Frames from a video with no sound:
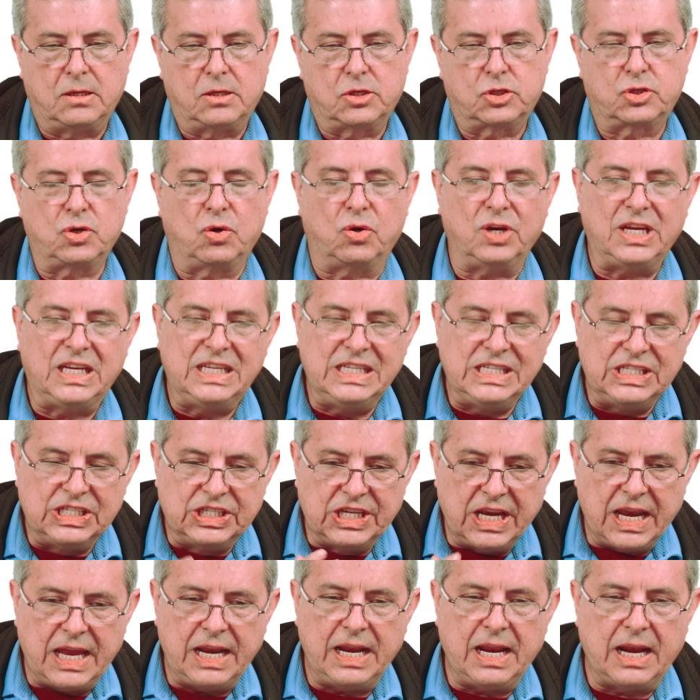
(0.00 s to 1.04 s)
So in
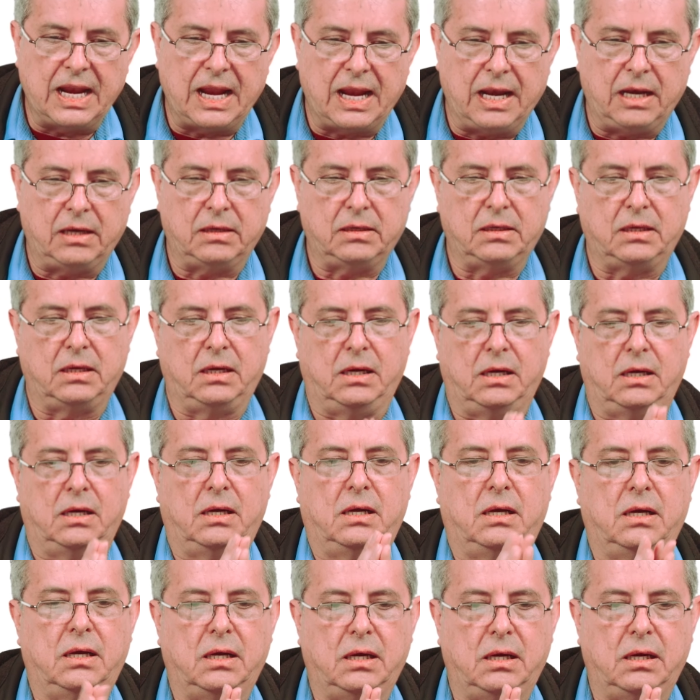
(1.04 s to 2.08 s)
general,
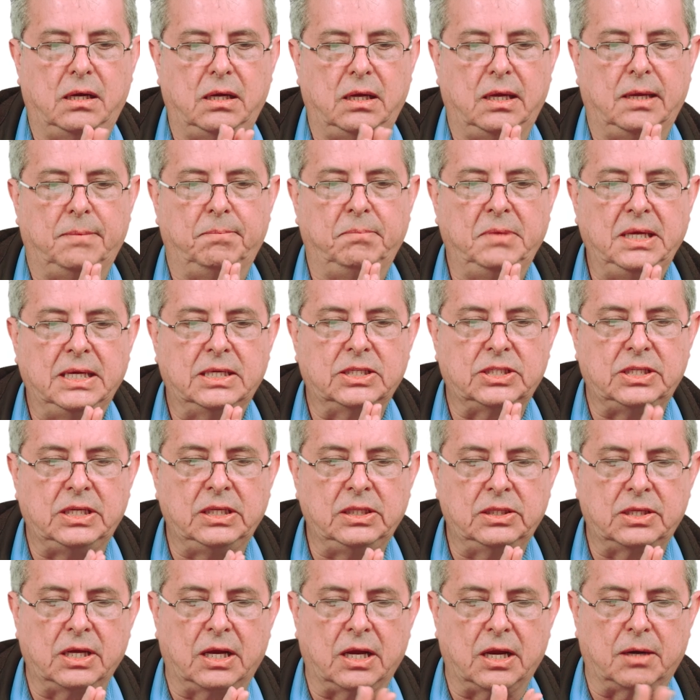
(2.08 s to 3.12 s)
a mixed
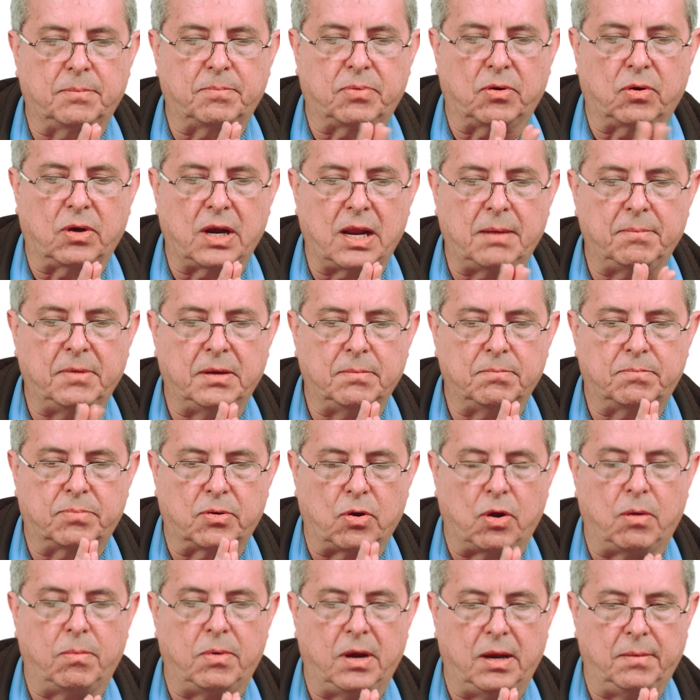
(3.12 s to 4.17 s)
integer programming
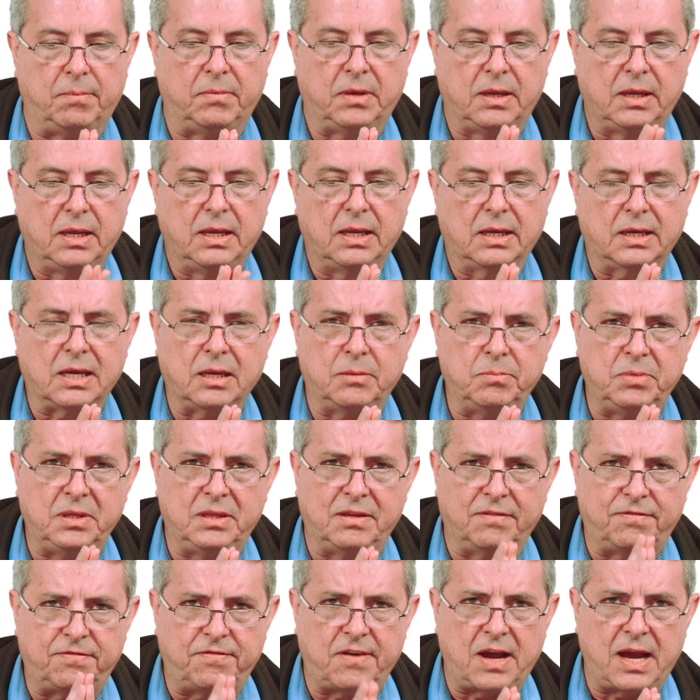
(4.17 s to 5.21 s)
problem can be
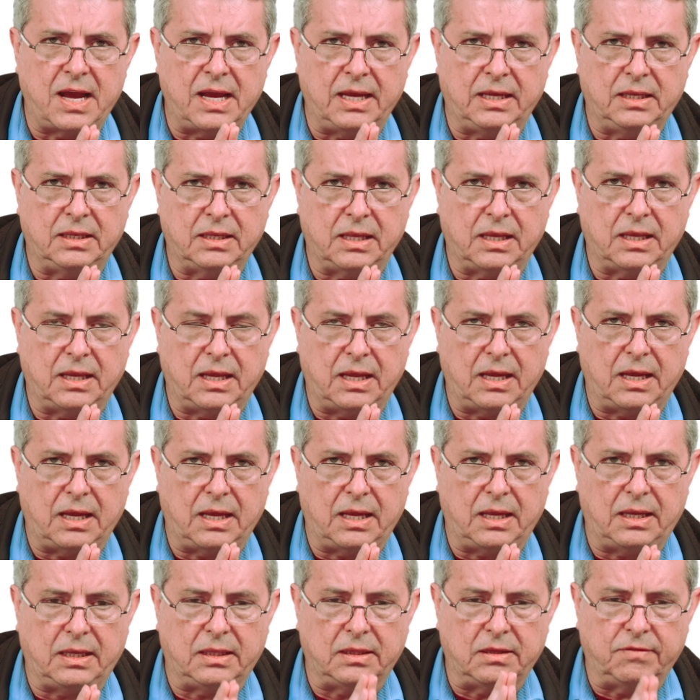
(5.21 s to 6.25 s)
defined
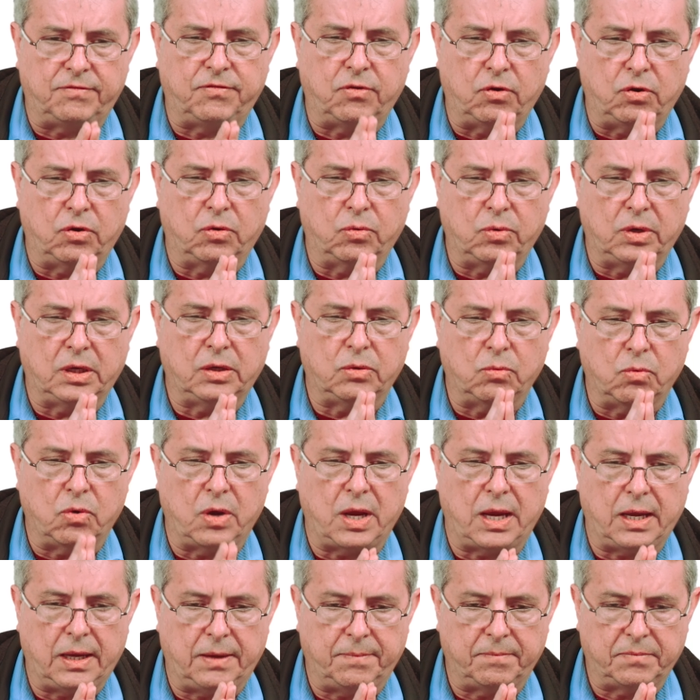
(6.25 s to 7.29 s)
in the following
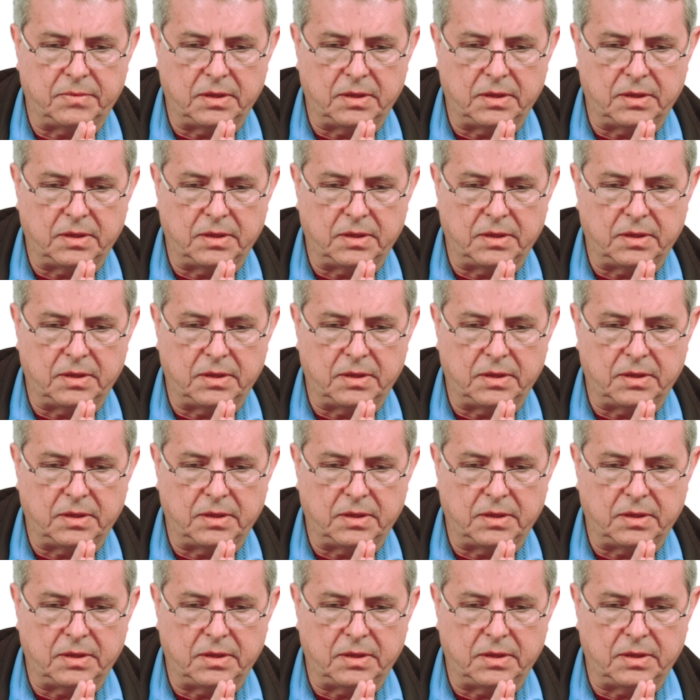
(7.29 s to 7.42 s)
way.